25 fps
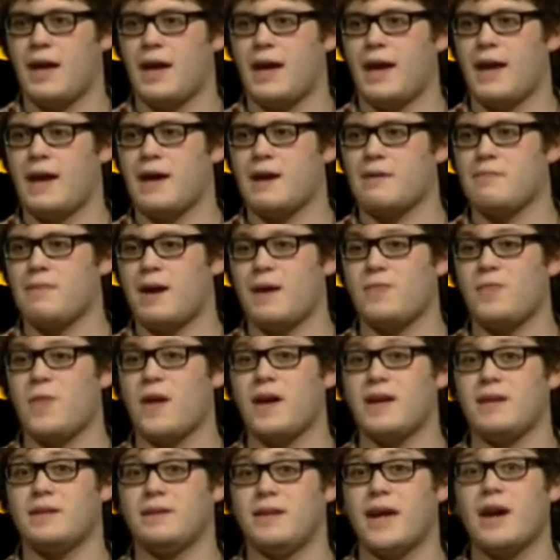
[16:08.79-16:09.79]
and
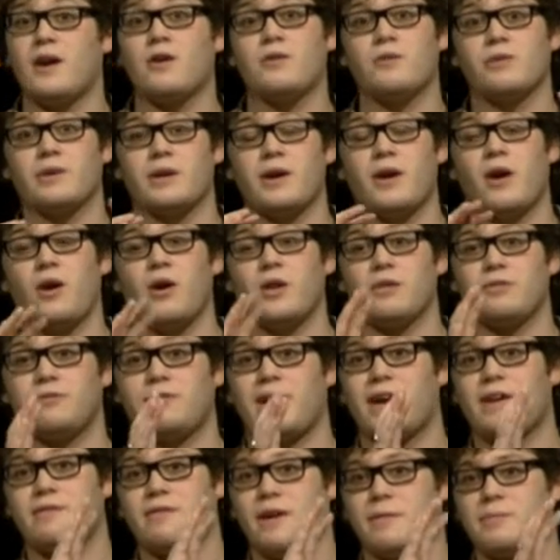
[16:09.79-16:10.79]
then now all
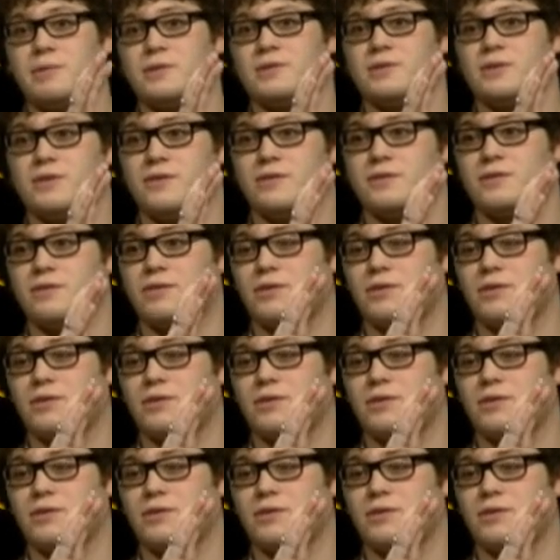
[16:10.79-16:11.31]
5 episodes